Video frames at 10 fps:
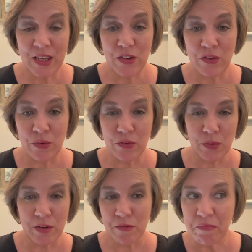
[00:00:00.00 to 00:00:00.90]
to
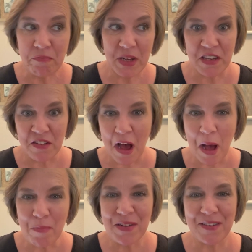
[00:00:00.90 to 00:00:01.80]
sort of
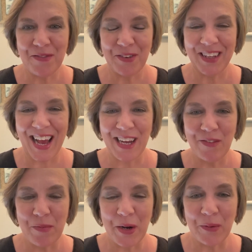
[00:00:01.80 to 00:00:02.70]
adopt, for lack of a
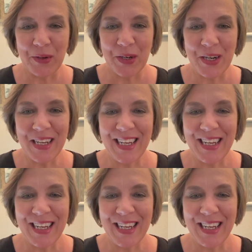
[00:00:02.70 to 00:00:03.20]
better word.